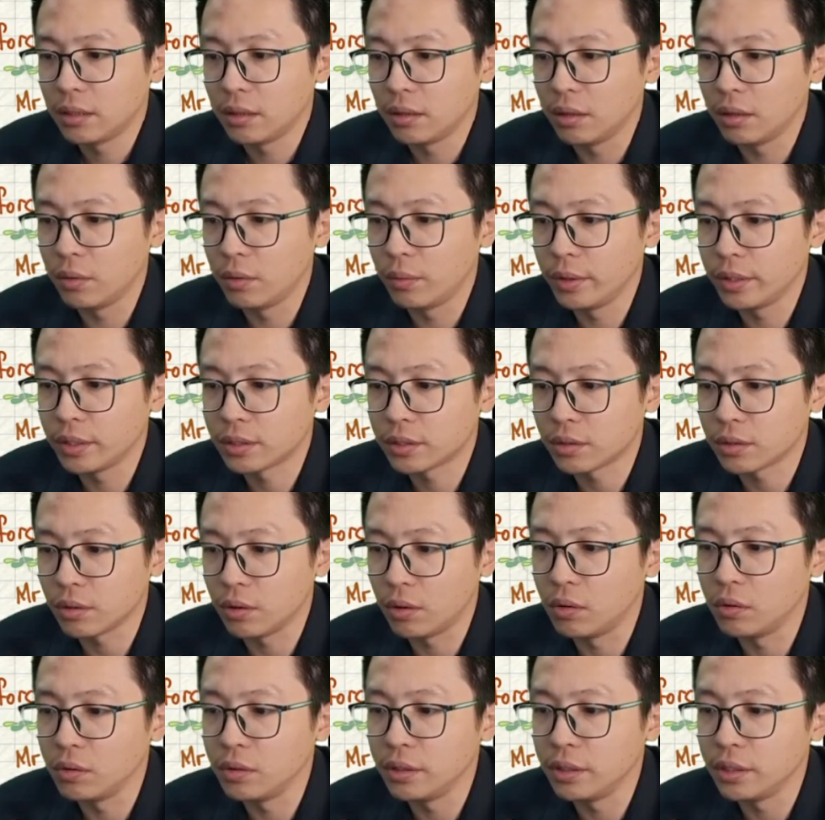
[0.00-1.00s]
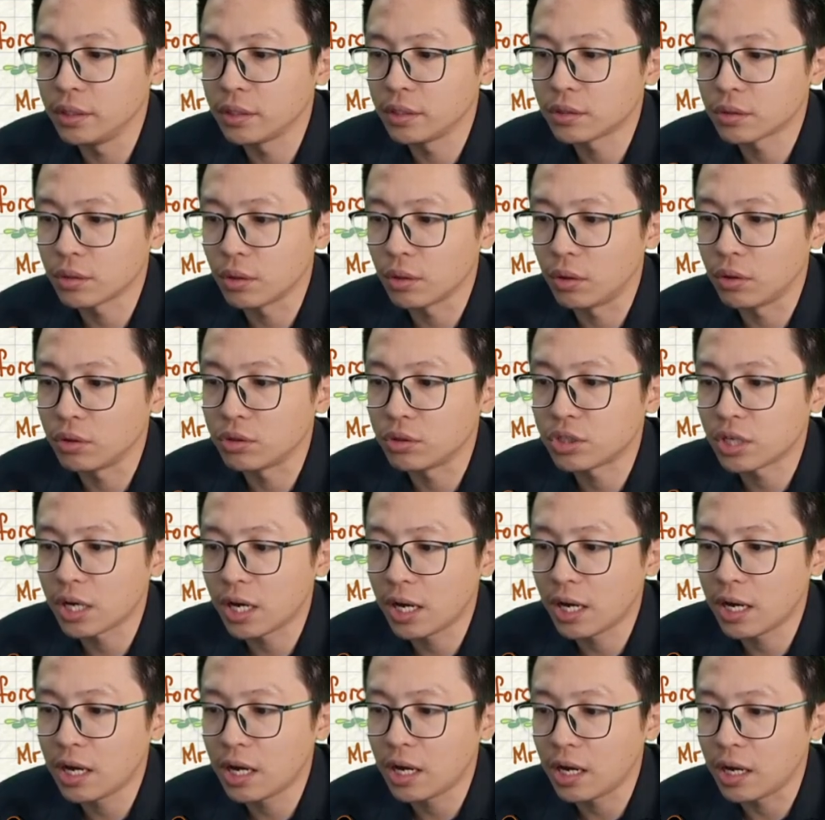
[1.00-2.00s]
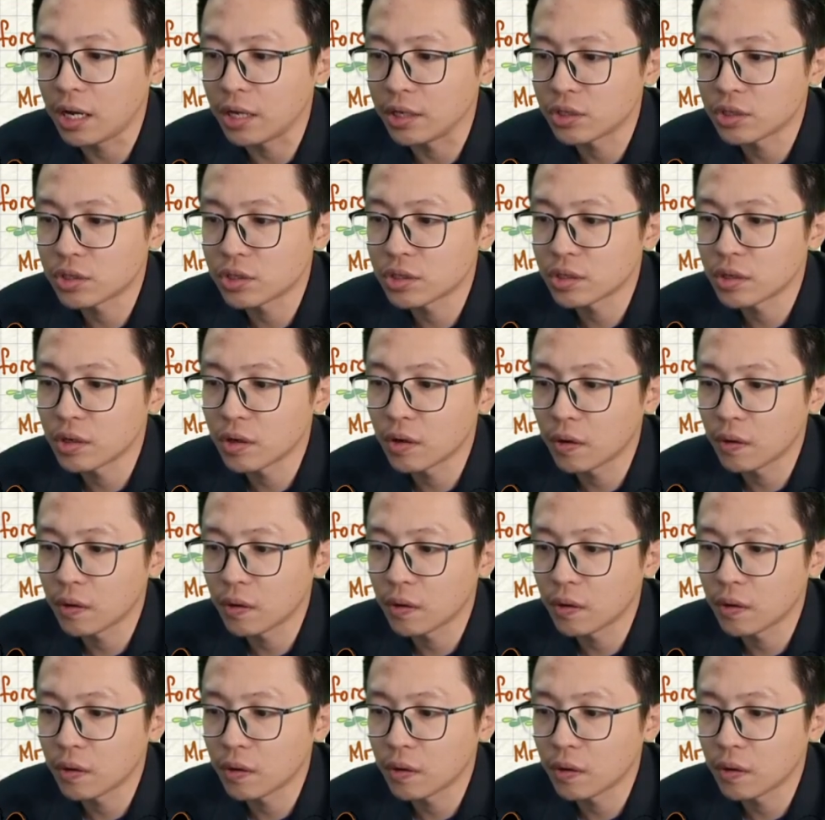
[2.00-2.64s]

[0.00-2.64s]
always only store charge.